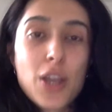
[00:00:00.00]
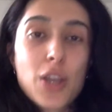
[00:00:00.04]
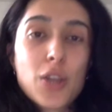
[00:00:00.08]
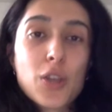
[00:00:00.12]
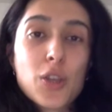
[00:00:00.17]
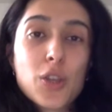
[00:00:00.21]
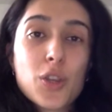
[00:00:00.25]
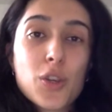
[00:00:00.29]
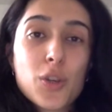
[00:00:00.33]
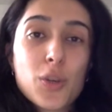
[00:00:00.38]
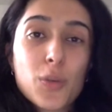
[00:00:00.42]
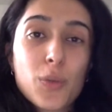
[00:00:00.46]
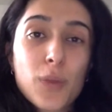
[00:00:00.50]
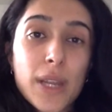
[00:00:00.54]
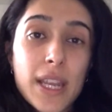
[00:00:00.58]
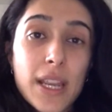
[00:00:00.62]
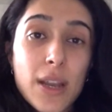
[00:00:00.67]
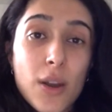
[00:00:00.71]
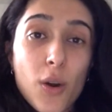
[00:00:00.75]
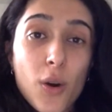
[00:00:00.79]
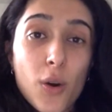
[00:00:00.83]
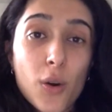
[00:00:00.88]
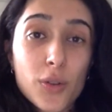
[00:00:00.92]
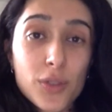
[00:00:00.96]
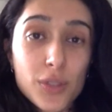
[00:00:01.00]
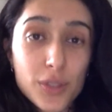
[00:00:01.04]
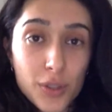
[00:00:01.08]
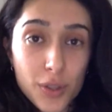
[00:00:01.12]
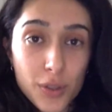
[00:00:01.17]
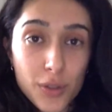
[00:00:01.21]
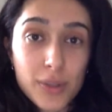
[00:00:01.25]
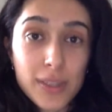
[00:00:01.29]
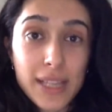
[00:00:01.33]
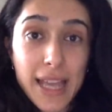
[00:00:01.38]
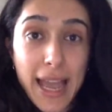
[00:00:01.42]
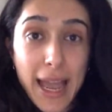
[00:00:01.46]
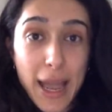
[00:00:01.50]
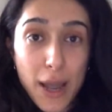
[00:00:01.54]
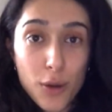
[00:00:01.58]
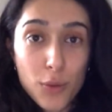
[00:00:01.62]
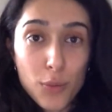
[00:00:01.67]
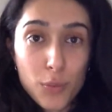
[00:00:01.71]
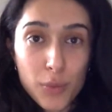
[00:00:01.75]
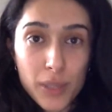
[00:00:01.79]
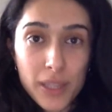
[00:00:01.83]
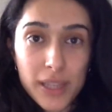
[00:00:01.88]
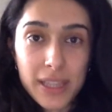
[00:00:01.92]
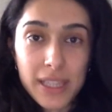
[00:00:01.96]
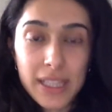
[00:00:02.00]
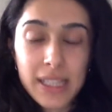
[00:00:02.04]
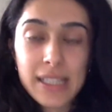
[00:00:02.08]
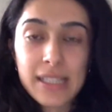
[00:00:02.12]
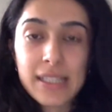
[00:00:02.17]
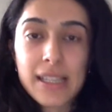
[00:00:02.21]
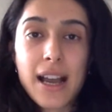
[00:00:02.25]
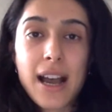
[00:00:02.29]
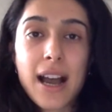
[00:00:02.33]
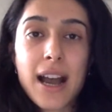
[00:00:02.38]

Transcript: you we also to help with this